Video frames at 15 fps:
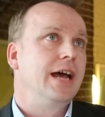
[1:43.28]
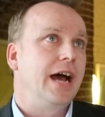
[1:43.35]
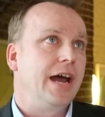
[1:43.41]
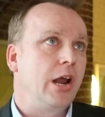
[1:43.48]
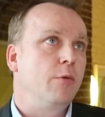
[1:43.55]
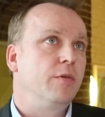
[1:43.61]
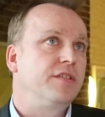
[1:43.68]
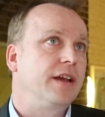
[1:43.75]

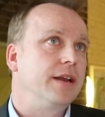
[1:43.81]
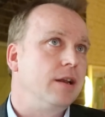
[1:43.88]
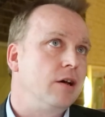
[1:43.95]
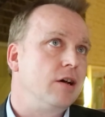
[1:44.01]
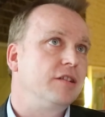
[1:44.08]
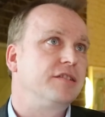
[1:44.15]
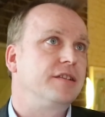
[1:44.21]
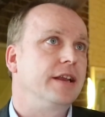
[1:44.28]
And I would say
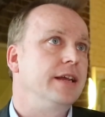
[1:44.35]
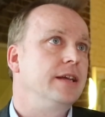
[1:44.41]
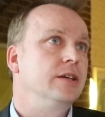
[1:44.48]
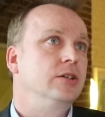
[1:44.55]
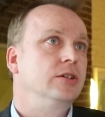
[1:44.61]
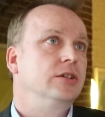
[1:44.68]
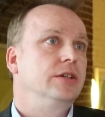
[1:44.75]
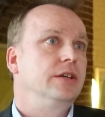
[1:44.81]
lastly,
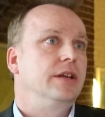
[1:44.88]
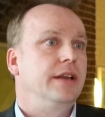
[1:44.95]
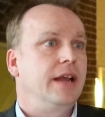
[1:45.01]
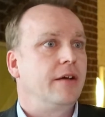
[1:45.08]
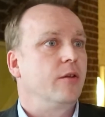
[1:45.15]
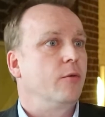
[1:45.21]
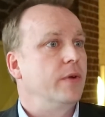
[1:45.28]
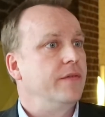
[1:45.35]

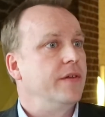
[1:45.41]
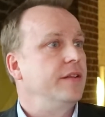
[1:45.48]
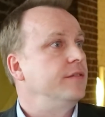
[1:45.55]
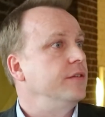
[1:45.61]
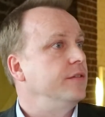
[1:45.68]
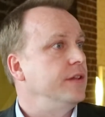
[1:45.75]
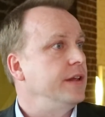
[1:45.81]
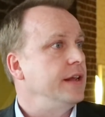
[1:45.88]
now that we've
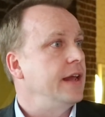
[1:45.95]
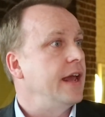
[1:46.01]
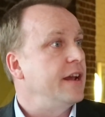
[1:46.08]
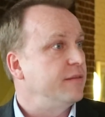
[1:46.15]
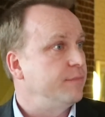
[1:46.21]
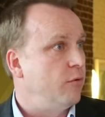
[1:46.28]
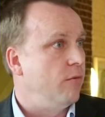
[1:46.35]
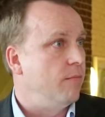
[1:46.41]
entered the
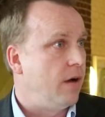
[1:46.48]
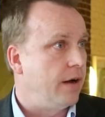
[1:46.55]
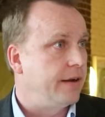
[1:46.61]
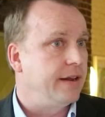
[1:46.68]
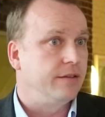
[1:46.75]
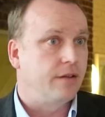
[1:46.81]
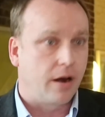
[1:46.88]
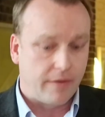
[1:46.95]
export
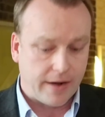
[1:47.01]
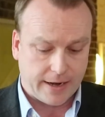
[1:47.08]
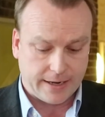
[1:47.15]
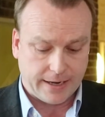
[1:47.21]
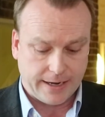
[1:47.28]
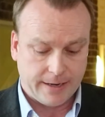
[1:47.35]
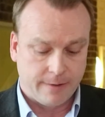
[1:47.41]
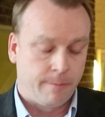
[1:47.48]
market
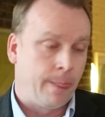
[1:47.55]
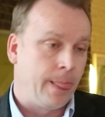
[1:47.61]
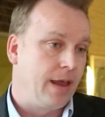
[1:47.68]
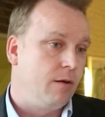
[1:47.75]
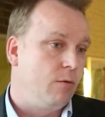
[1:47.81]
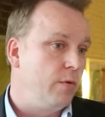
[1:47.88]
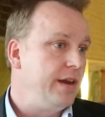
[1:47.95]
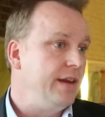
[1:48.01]
directly,
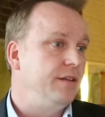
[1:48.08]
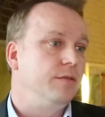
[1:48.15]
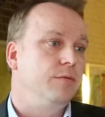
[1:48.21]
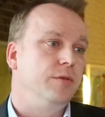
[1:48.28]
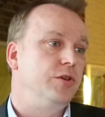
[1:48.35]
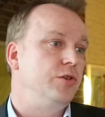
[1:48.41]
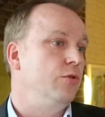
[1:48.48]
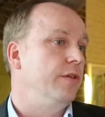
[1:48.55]
we need
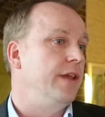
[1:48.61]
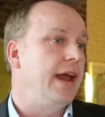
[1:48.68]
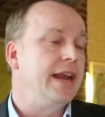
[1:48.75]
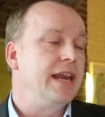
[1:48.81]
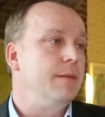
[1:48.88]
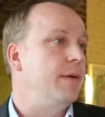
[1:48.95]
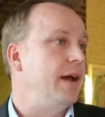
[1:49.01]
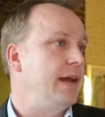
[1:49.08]
to ensure that
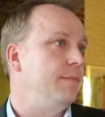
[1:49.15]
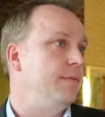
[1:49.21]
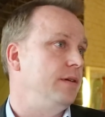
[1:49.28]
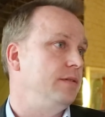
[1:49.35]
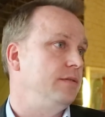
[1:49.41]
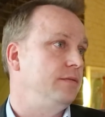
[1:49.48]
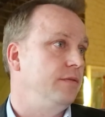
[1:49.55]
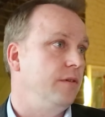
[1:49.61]
any
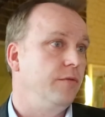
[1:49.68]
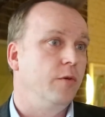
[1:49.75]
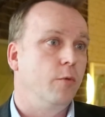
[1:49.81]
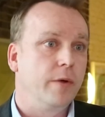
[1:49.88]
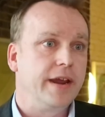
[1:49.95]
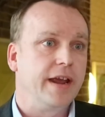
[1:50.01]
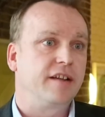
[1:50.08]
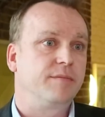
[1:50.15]
paper that
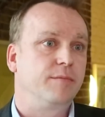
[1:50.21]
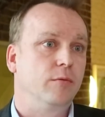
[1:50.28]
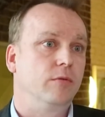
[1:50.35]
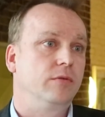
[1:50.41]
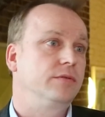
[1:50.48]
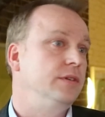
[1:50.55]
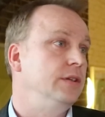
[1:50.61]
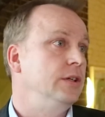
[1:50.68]
we
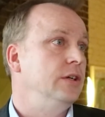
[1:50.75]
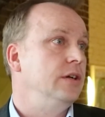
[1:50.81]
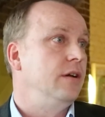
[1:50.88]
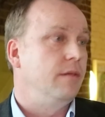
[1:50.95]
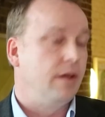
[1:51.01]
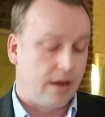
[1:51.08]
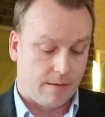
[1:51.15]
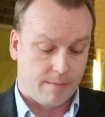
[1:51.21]
export
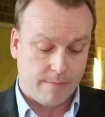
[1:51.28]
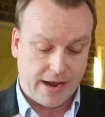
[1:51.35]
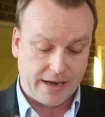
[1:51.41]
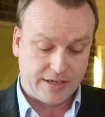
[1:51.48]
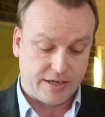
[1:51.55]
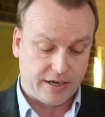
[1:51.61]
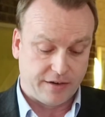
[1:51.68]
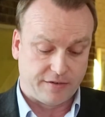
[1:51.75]

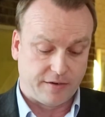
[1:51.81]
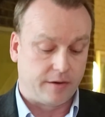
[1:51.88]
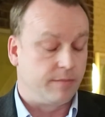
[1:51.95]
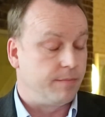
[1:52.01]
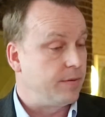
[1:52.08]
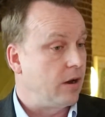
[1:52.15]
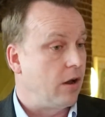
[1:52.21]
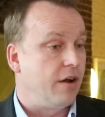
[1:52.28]
matches and
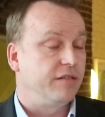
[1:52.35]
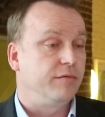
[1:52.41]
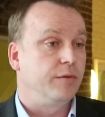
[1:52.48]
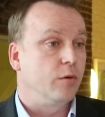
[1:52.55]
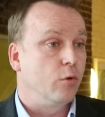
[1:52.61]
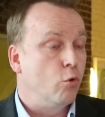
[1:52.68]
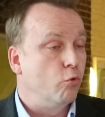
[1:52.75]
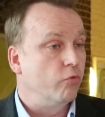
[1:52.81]
complies
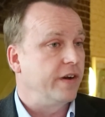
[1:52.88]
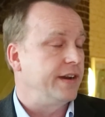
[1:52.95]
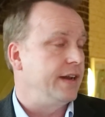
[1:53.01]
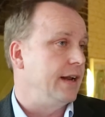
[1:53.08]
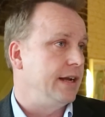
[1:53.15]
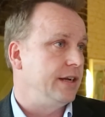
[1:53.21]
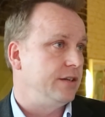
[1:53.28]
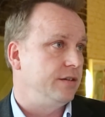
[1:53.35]
with all
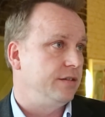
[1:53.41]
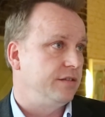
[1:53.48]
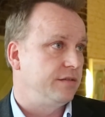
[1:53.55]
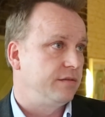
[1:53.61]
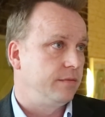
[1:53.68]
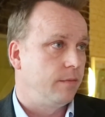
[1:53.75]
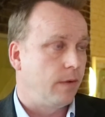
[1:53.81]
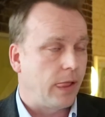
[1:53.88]

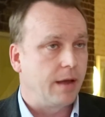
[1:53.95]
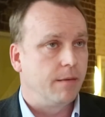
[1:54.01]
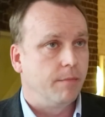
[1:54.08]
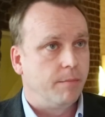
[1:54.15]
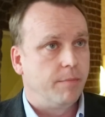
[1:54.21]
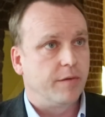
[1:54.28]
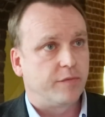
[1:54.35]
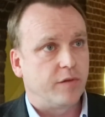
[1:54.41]
regulations.
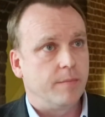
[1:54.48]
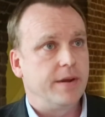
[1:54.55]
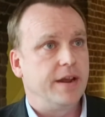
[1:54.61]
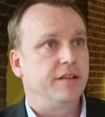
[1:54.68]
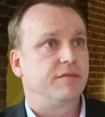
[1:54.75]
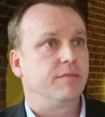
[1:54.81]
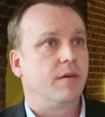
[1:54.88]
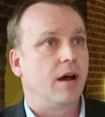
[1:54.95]
But for me,
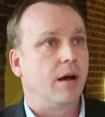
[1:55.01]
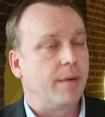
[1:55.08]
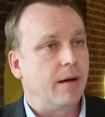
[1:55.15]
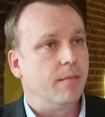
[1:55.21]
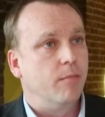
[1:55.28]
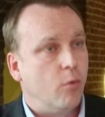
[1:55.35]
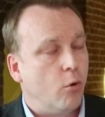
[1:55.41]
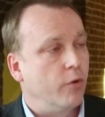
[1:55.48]
it's
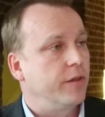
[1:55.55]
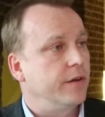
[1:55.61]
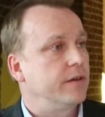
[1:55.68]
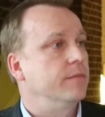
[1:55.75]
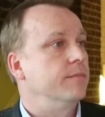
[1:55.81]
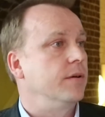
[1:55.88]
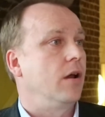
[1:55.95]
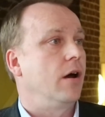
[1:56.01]
about more than
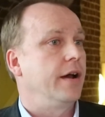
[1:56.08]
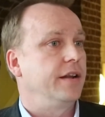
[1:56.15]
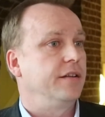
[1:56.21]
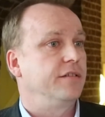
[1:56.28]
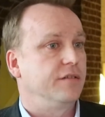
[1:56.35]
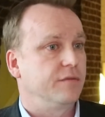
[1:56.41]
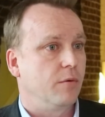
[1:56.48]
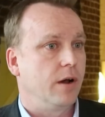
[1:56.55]

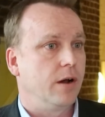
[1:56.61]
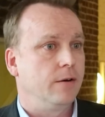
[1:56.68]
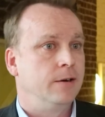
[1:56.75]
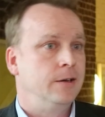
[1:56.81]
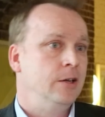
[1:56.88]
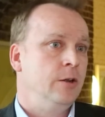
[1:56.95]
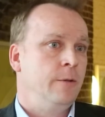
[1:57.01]
compliance as well.